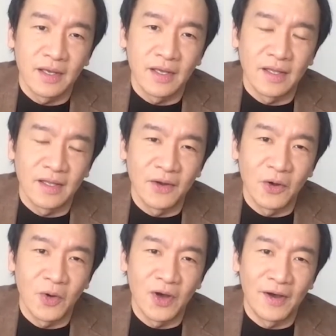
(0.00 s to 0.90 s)
and you
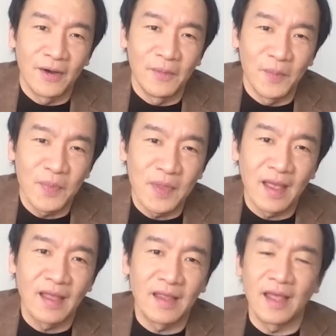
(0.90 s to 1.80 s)
know um,
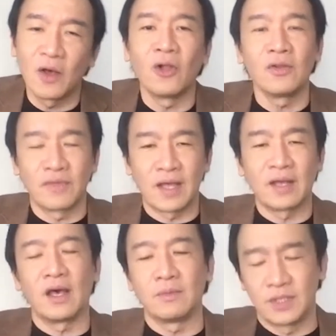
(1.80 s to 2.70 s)
and, and all of
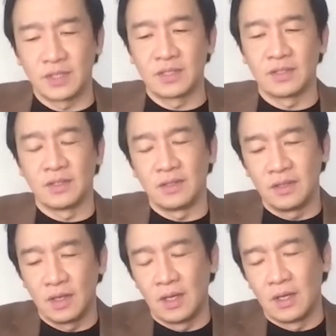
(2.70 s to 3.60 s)
that helps to
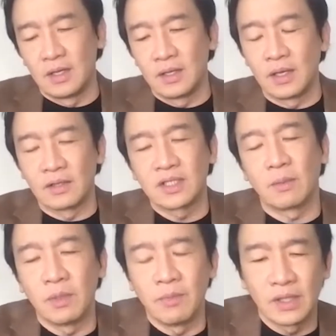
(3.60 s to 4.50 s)
you know
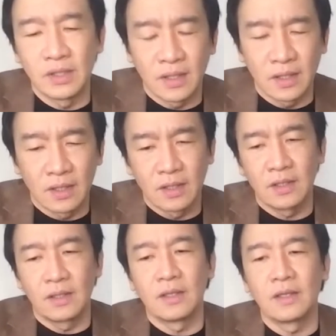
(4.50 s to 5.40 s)
supplement the
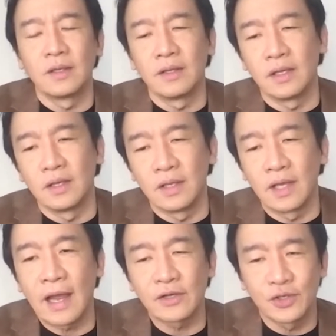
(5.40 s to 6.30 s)
the,
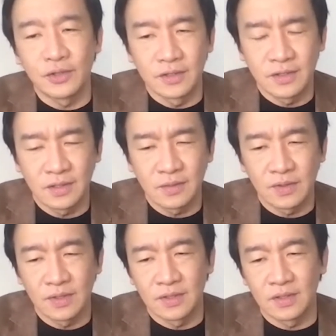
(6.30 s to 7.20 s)
the actions
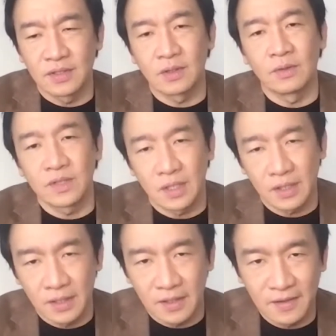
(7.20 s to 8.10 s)
which is the soul
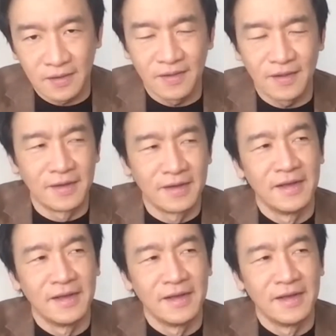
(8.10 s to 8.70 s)
sucking and the,